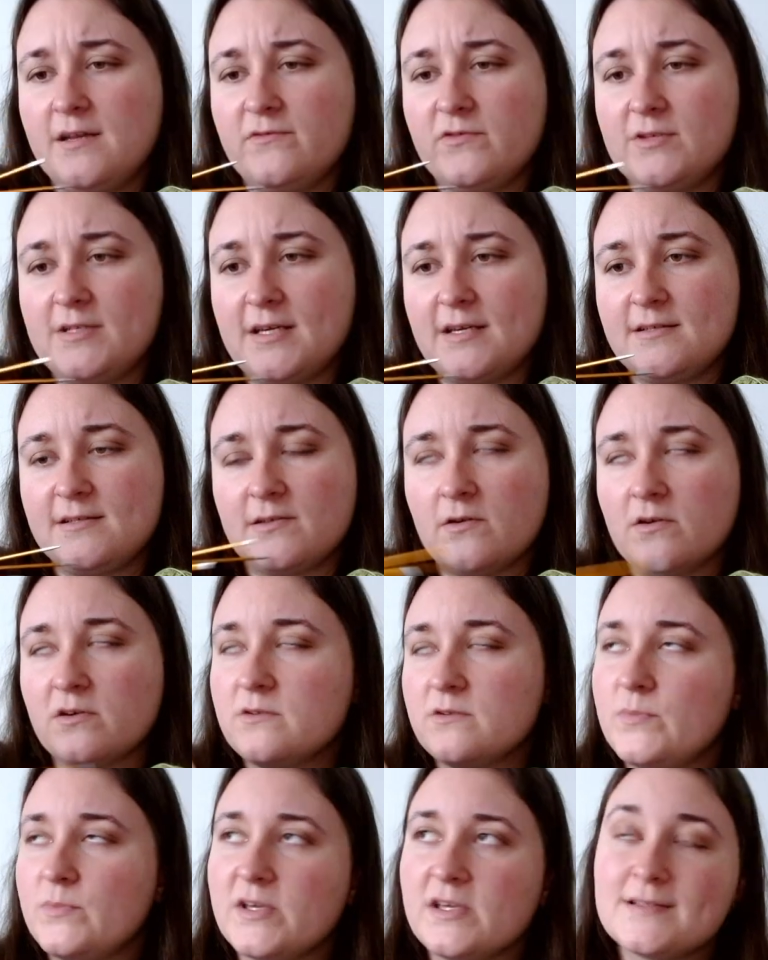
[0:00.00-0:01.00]
Everyday
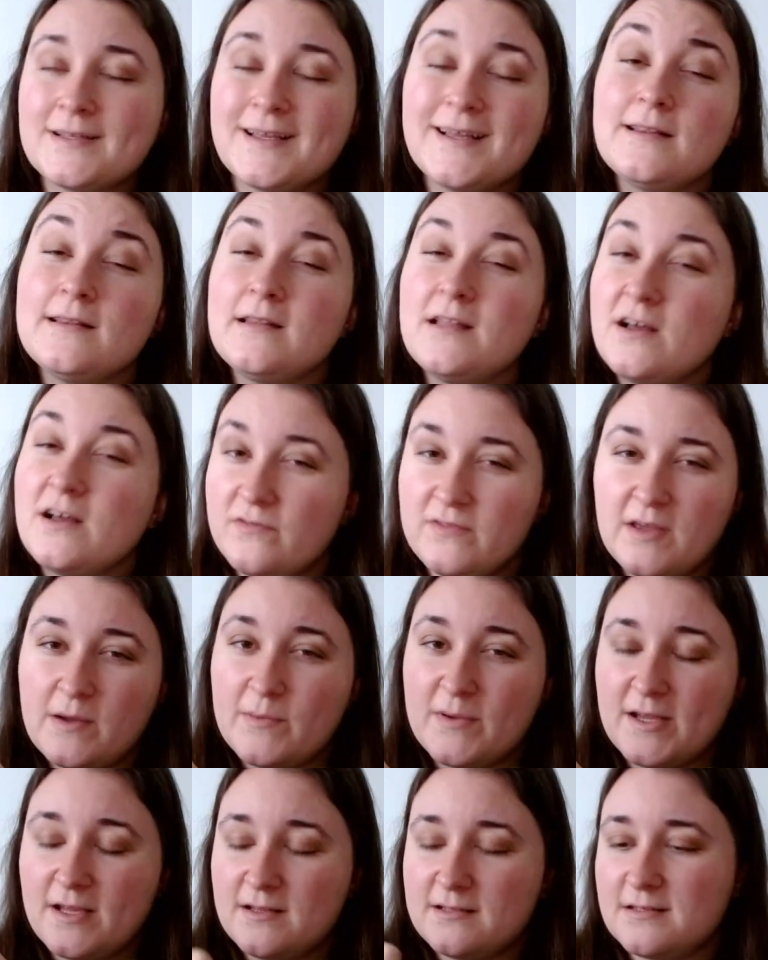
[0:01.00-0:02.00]
Sock because I love
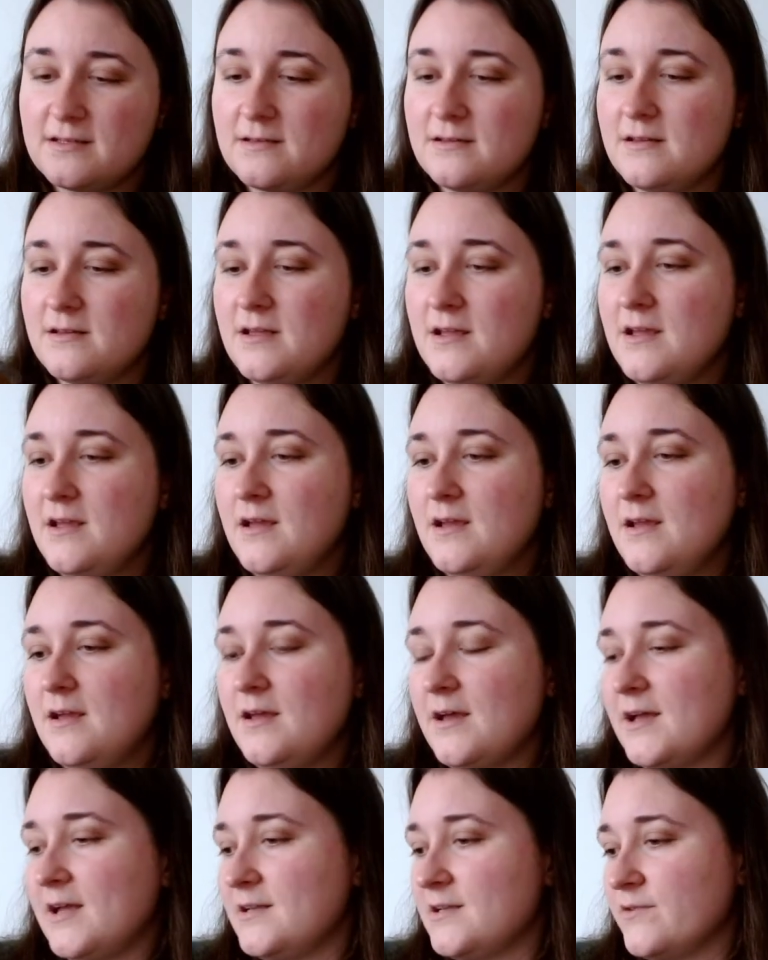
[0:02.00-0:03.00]
that pattern.
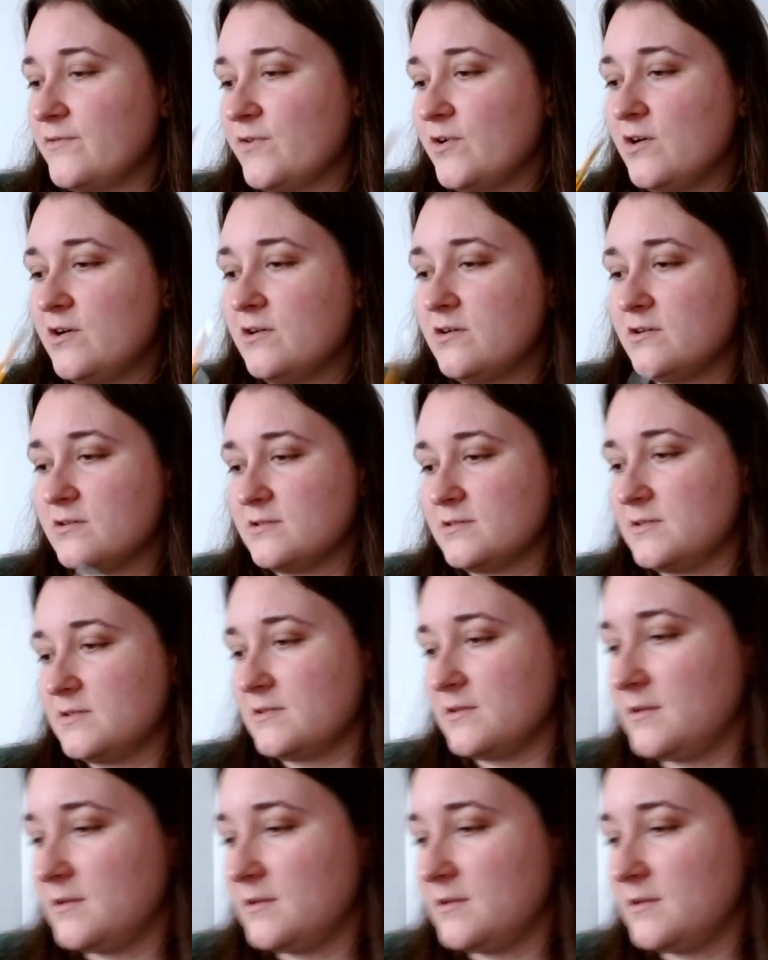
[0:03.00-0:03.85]
And I've got